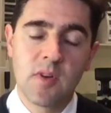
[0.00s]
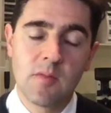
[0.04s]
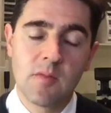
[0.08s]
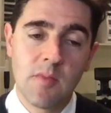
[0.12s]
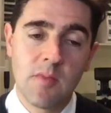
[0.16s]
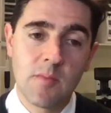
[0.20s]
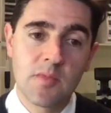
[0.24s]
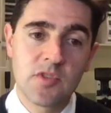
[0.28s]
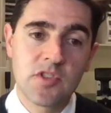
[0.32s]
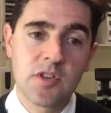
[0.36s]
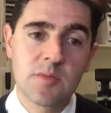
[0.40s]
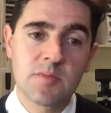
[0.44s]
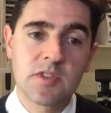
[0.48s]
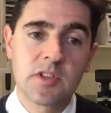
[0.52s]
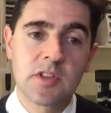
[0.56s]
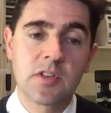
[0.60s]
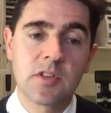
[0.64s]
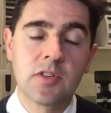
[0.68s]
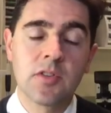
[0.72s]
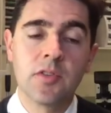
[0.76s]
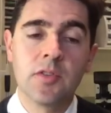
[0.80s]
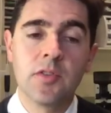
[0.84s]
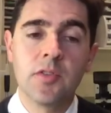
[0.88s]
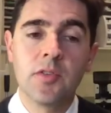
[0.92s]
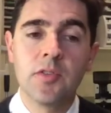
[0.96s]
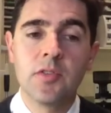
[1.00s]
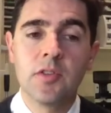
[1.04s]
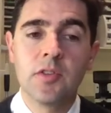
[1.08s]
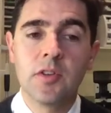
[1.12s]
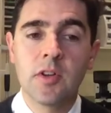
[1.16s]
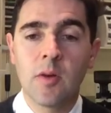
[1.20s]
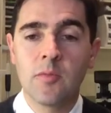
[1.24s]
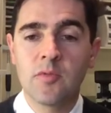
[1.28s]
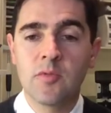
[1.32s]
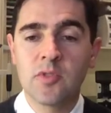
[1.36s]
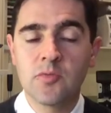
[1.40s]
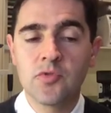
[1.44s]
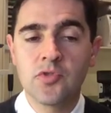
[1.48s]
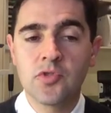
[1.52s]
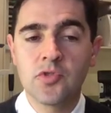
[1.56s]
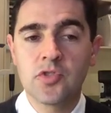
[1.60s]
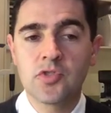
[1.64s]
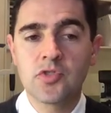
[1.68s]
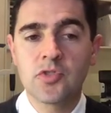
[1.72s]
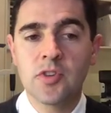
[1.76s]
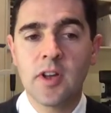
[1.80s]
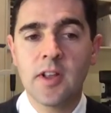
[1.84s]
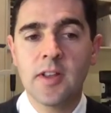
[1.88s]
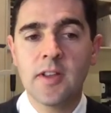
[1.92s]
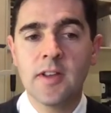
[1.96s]
My memberships include Optometry
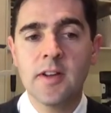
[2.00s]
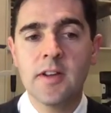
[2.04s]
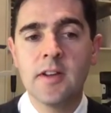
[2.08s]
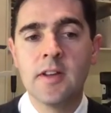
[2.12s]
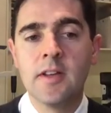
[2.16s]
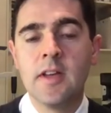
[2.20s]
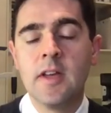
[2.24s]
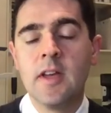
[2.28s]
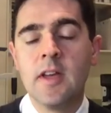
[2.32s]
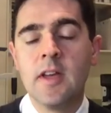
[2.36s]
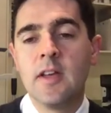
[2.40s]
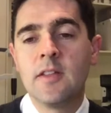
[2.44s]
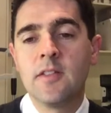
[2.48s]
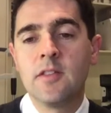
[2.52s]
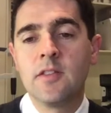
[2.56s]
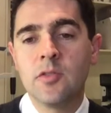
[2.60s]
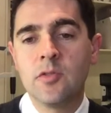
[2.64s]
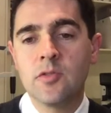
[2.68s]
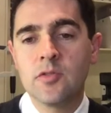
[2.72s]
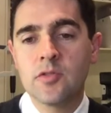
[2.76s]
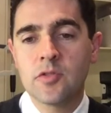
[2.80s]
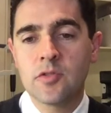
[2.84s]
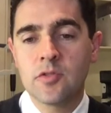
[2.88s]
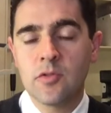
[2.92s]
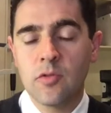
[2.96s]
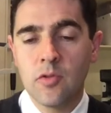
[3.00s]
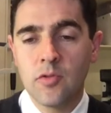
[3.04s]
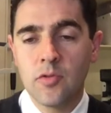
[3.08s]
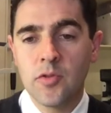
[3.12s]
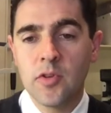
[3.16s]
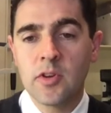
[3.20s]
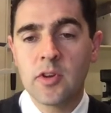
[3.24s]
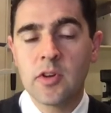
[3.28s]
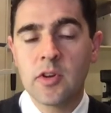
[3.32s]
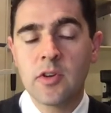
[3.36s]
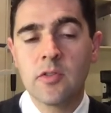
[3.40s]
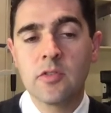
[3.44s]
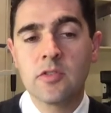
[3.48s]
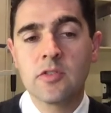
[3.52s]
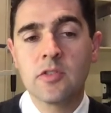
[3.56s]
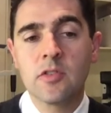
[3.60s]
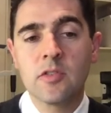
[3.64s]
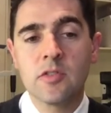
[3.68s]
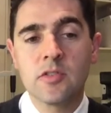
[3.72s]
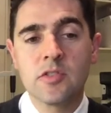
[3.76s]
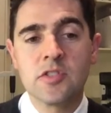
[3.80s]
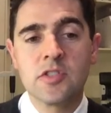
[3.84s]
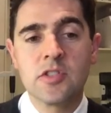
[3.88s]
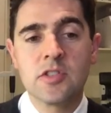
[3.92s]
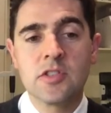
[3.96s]
Australia, the
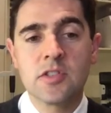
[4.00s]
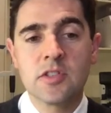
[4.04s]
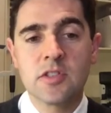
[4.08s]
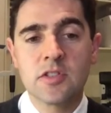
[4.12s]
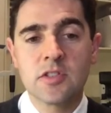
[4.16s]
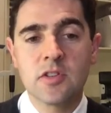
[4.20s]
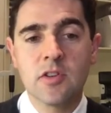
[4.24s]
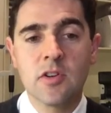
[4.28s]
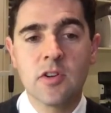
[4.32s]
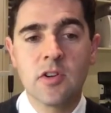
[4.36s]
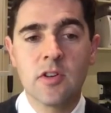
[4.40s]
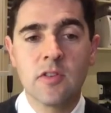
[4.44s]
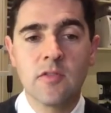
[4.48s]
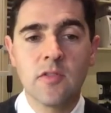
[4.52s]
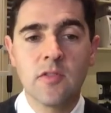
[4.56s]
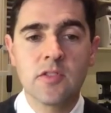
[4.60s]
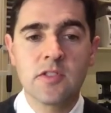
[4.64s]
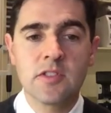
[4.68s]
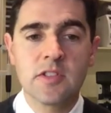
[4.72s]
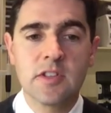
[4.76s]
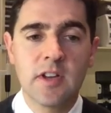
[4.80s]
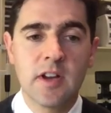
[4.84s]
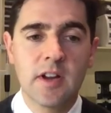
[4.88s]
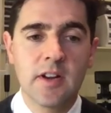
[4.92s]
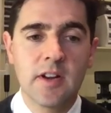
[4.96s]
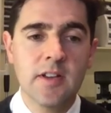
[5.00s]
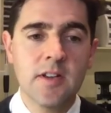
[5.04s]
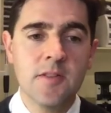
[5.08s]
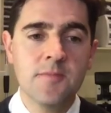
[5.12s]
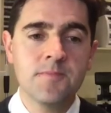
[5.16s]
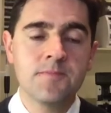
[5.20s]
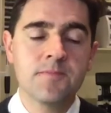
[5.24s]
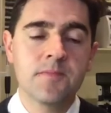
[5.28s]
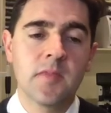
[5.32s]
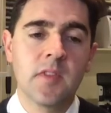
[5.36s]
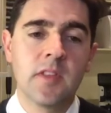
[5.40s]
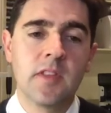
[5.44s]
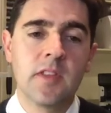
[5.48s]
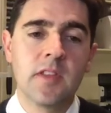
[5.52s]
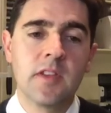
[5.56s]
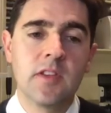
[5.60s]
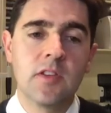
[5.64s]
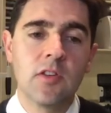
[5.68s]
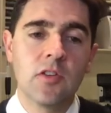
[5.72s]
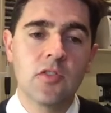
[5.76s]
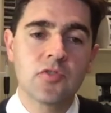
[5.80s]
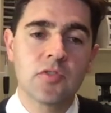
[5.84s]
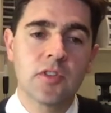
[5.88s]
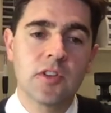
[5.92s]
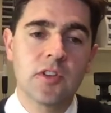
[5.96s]
Orthokeratology Society of Oceania, the
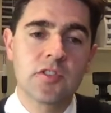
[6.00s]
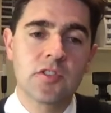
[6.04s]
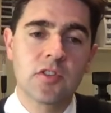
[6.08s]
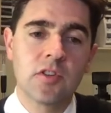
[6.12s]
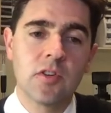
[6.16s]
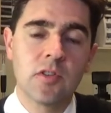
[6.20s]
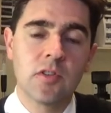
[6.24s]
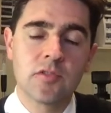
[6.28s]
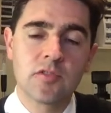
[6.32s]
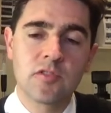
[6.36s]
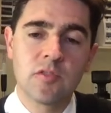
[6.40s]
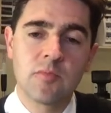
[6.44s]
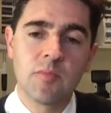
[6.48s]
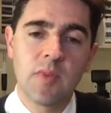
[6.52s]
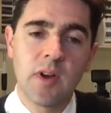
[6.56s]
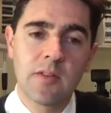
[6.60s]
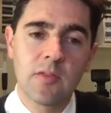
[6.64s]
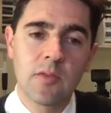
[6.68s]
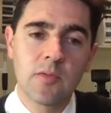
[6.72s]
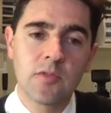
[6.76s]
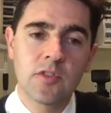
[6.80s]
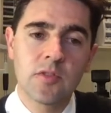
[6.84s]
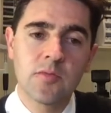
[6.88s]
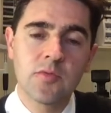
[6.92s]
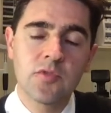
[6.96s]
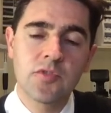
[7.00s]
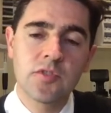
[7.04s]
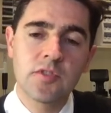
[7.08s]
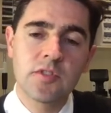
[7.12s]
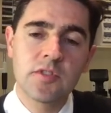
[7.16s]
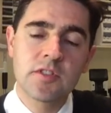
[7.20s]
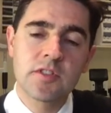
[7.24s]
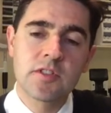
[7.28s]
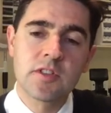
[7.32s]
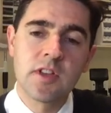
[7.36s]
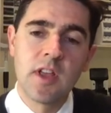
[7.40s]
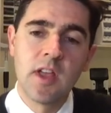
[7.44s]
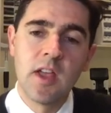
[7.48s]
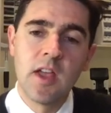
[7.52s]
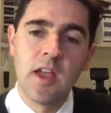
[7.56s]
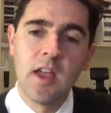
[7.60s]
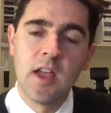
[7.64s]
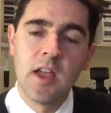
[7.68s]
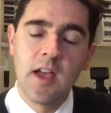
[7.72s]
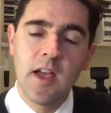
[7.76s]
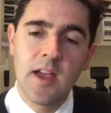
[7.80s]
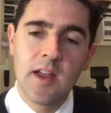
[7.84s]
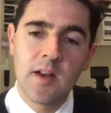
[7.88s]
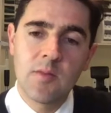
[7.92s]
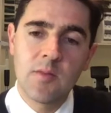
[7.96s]
Australasian College of Behavioural Optometrists,
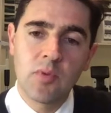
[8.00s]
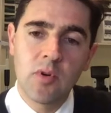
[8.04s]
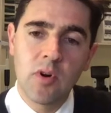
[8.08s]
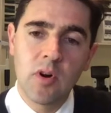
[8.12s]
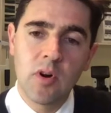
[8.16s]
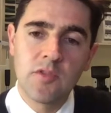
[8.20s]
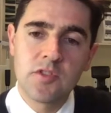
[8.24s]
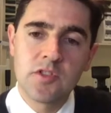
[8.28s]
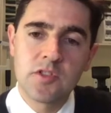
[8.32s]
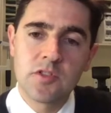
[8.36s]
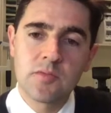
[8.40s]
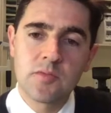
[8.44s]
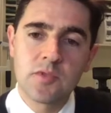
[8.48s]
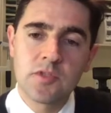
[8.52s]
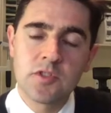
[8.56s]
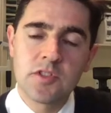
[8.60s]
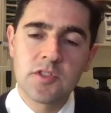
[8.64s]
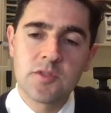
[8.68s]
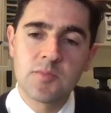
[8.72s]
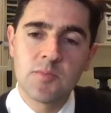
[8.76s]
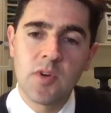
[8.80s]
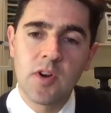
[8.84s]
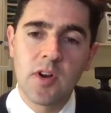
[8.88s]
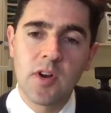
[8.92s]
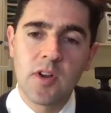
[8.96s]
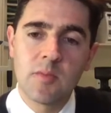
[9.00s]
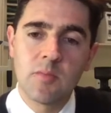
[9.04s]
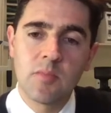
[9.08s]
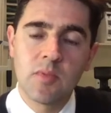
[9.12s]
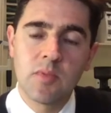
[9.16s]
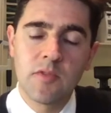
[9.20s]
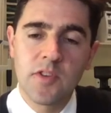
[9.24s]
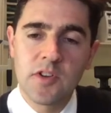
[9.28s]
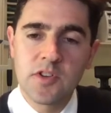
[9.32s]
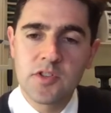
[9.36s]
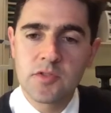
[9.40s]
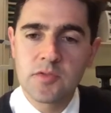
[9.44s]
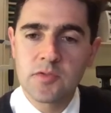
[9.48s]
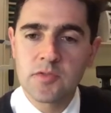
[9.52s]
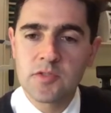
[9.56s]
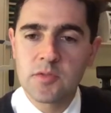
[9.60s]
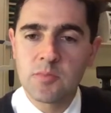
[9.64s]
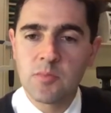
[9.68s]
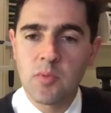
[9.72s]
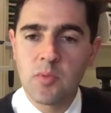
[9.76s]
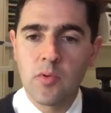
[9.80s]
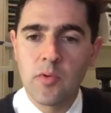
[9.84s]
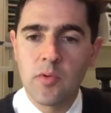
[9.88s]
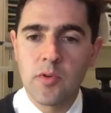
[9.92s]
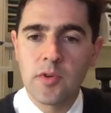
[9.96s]
and ProVision, which is my professional
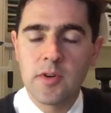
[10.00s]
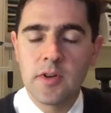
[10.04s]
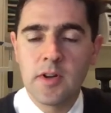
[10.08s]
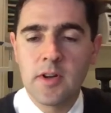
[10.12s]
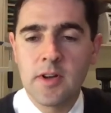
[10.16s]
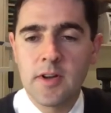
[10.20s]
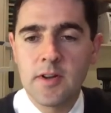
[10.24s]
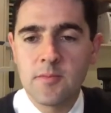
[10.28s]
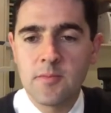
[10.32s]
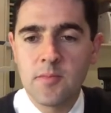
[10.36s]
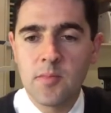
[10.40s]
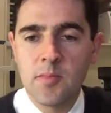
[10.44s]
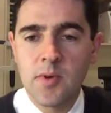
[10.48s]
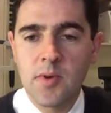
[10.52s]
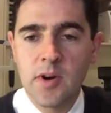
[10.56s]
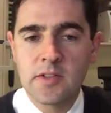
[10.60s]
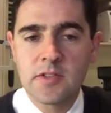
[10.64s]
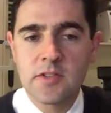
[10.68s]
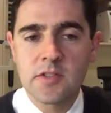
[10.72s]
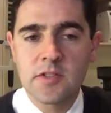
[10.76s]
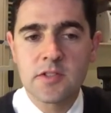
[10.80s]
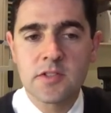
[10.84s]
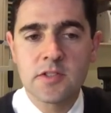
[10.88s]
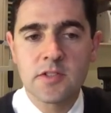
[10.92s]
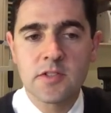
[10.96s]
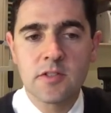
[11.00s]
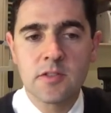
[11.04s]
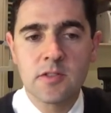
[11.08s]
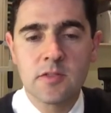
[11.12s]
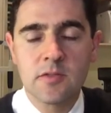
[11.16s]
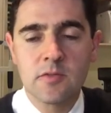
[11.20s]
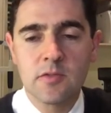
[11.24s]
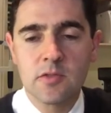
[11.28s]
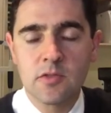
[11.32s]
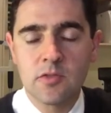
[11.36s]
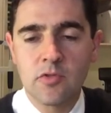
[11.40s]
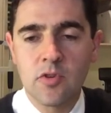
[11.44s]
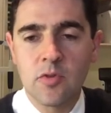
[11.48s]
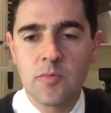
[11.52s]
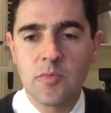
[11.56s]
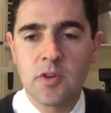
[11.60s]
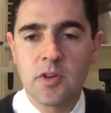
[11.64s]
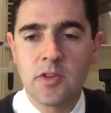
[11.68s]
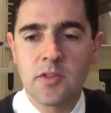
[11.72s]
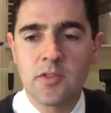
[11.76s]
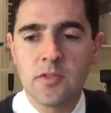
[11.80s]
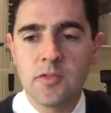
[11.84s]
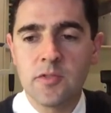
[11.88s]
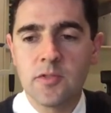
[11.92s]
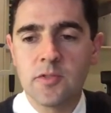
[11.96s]
support practice group that
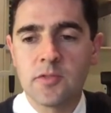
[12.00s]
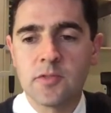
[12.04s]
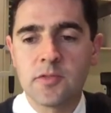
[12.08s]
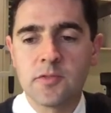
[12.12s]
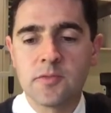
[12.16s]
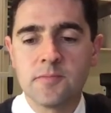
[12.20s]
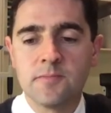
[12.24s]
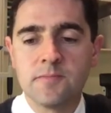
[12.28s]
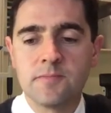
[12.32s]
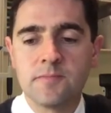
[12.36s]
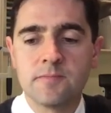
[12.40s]
I use.